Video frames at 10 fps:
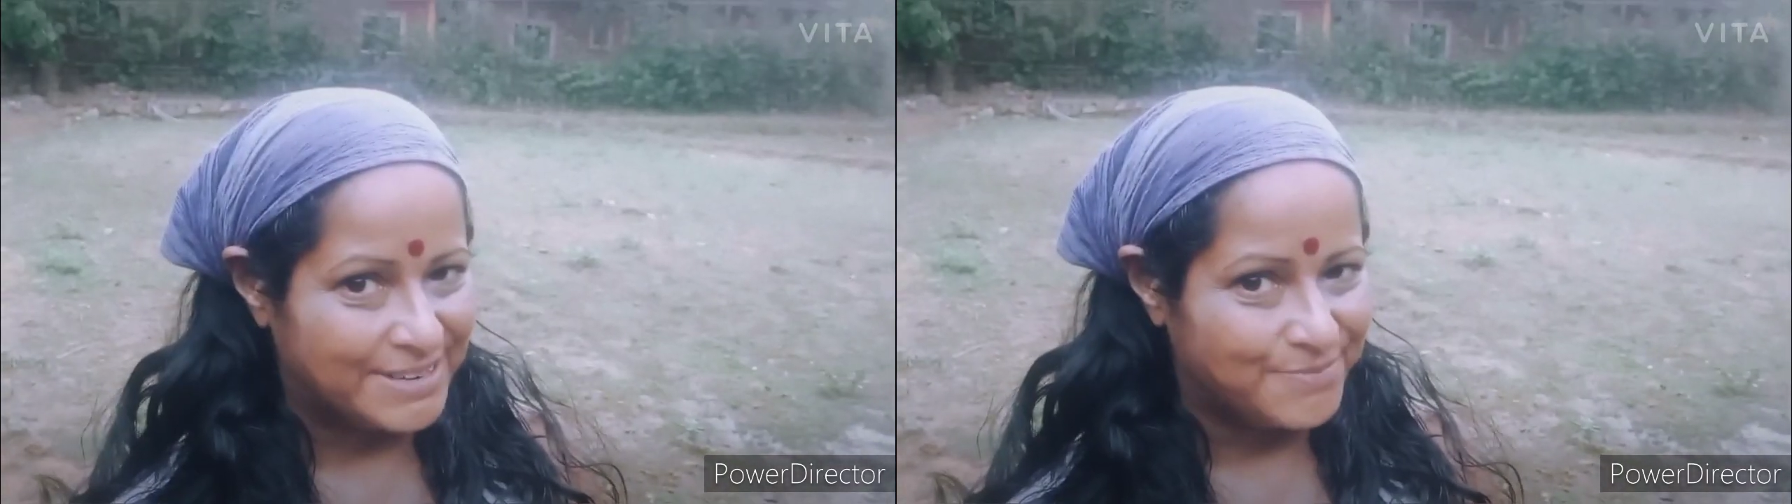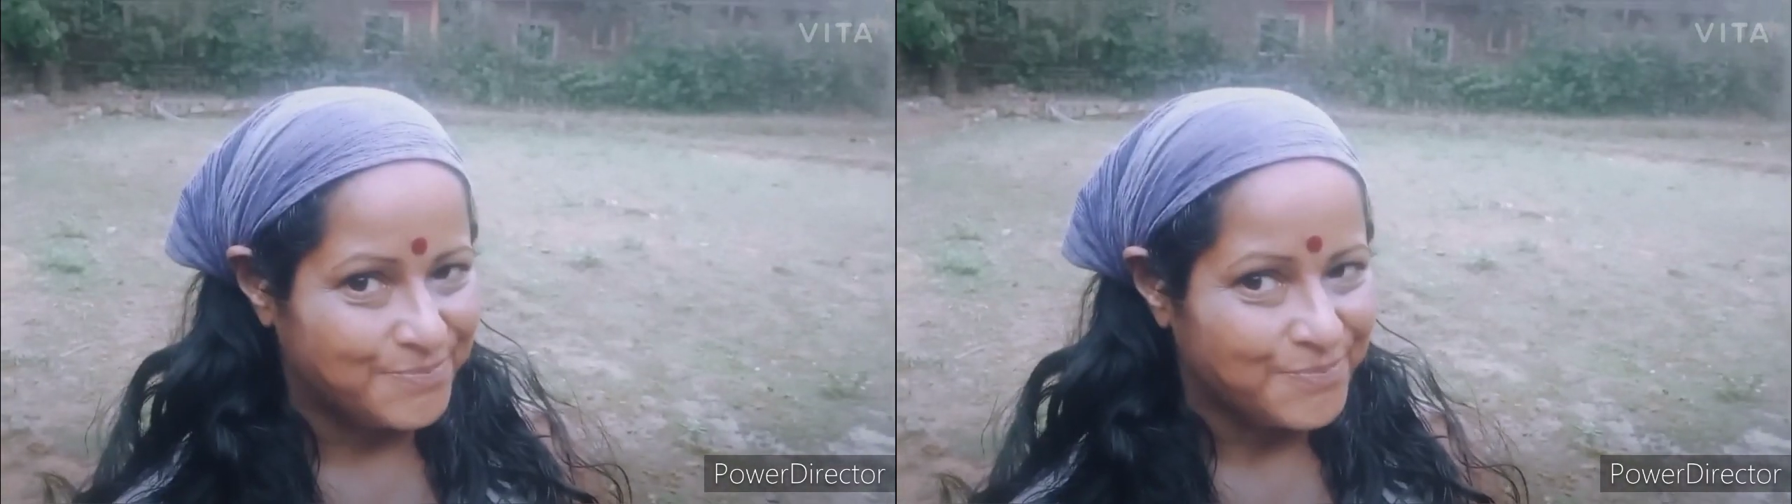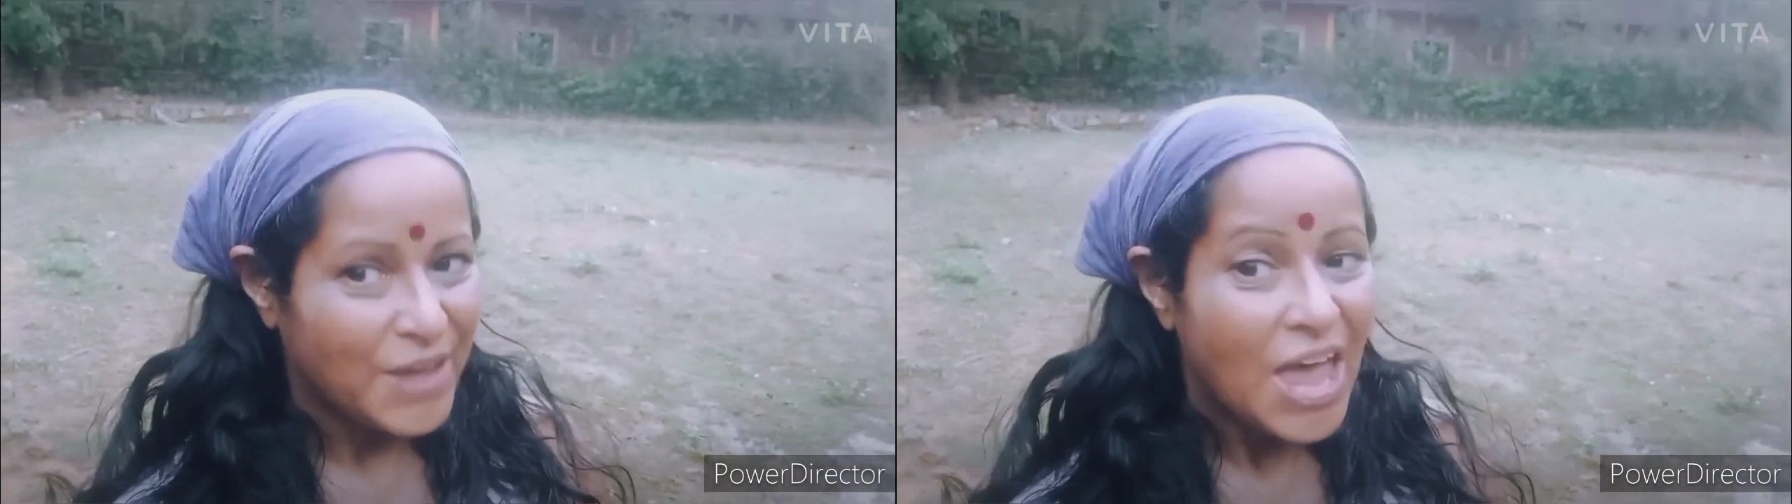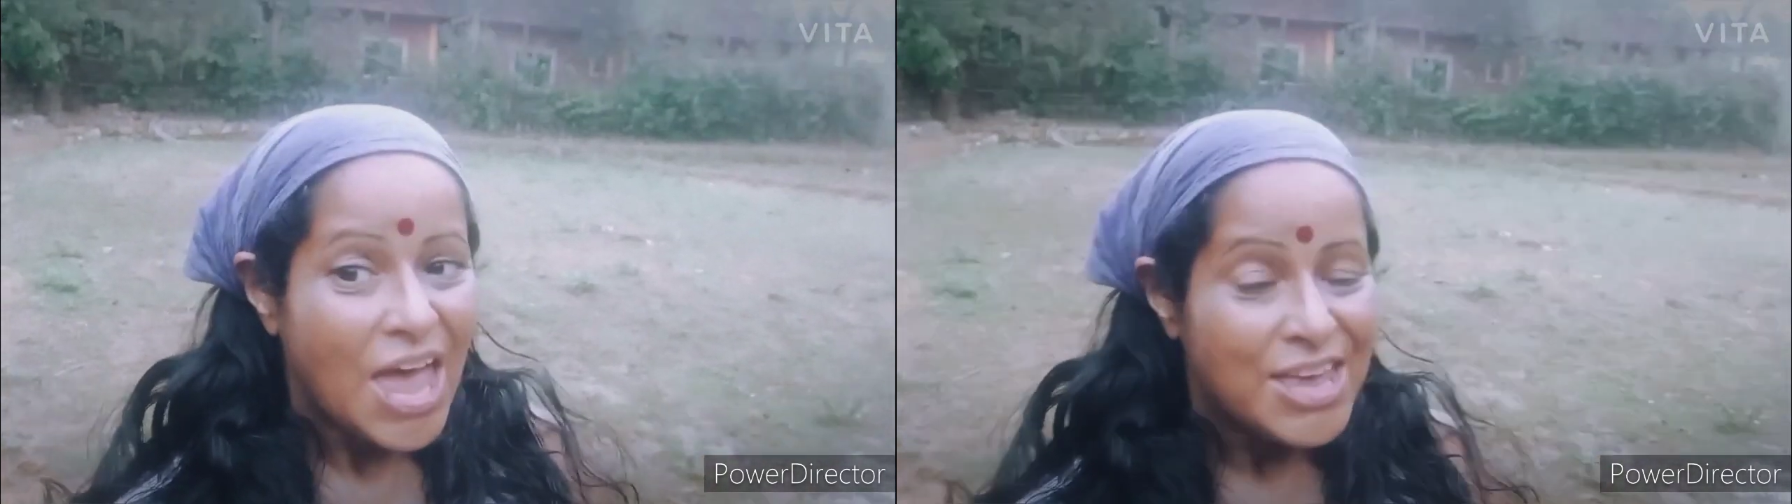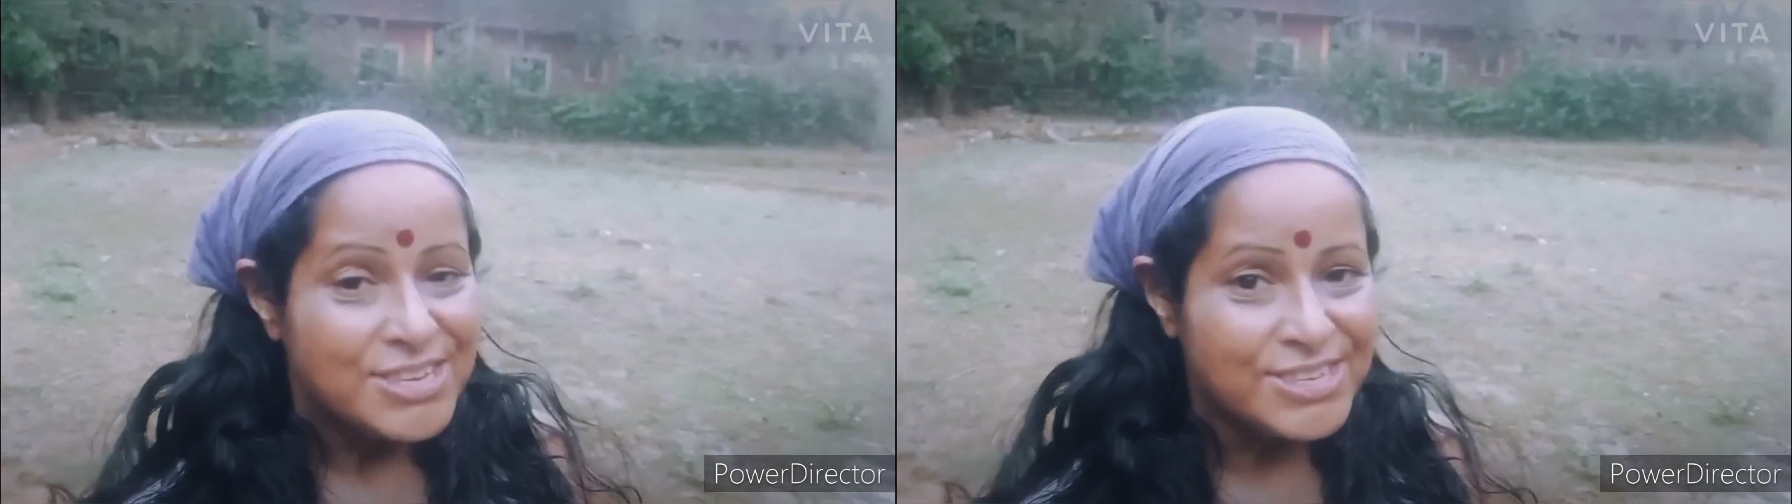
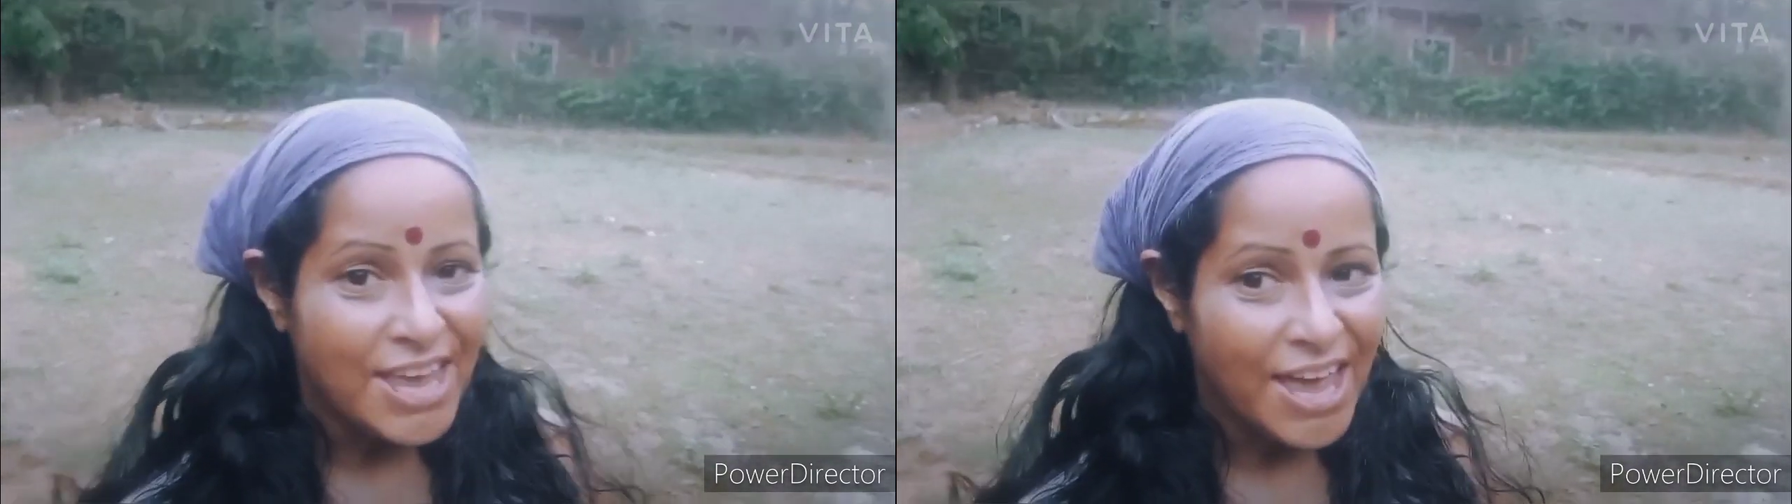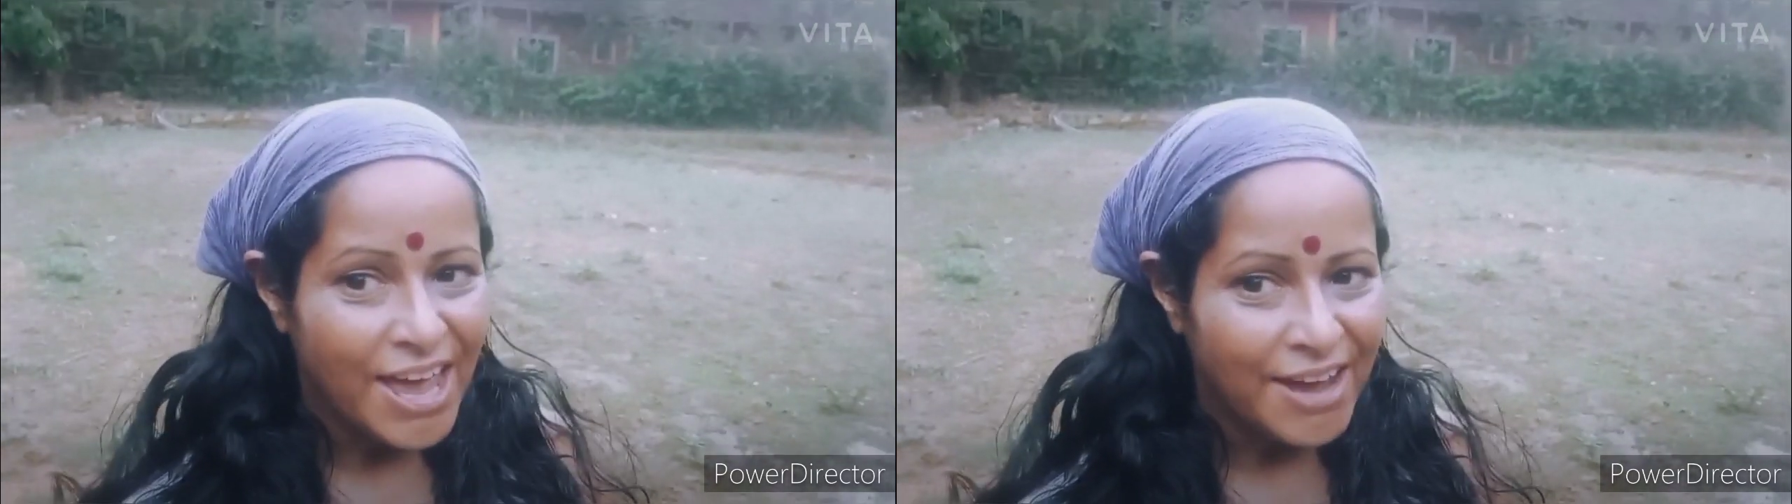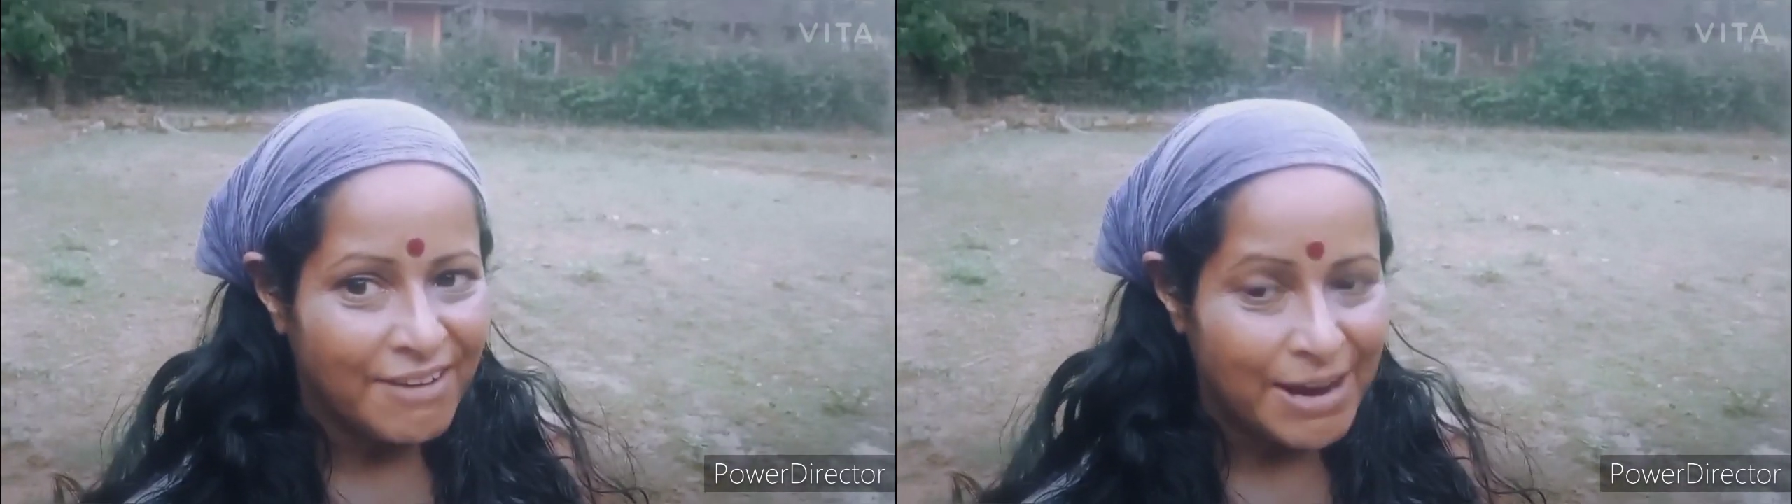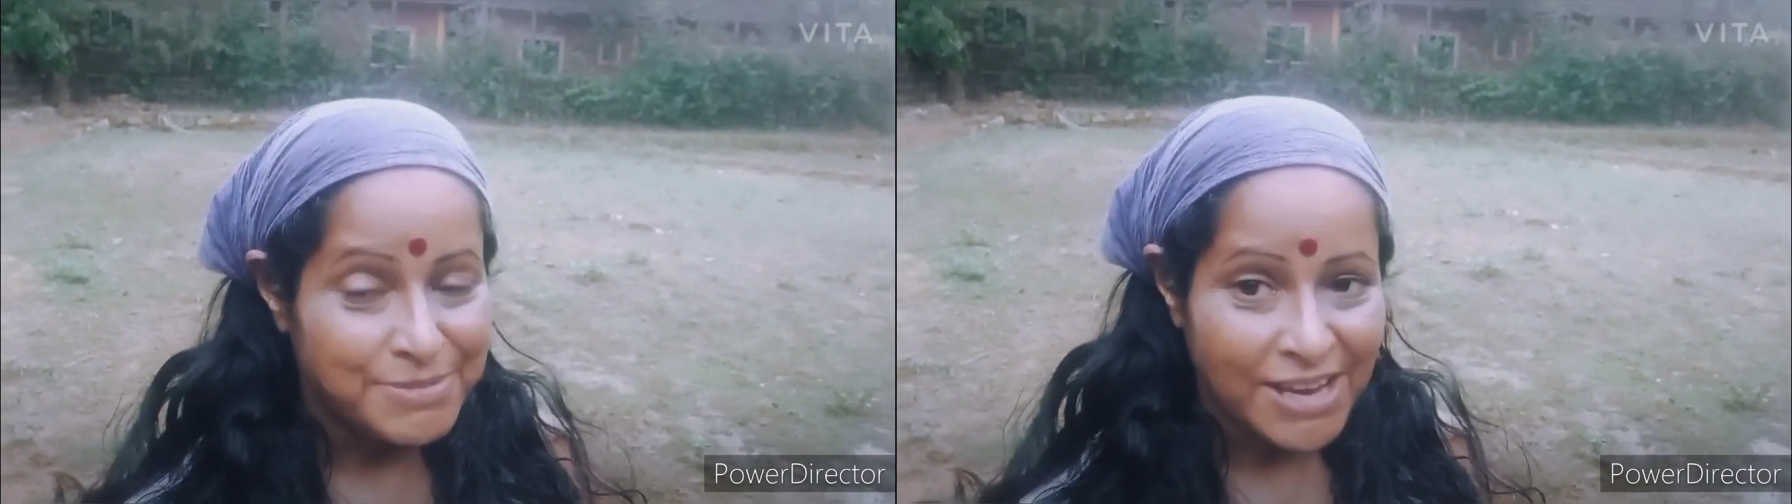So I'm